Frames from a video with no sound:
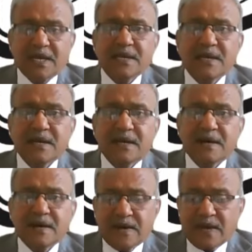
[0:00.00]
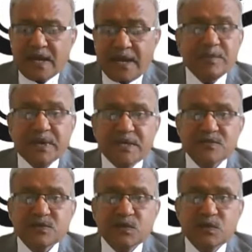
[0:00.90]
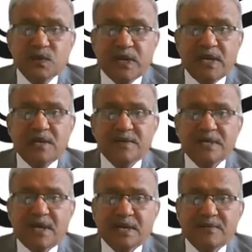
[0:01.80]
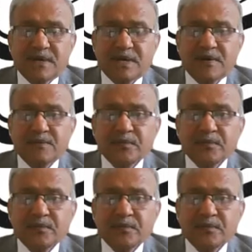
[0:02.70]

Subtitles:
other companies who deal with all your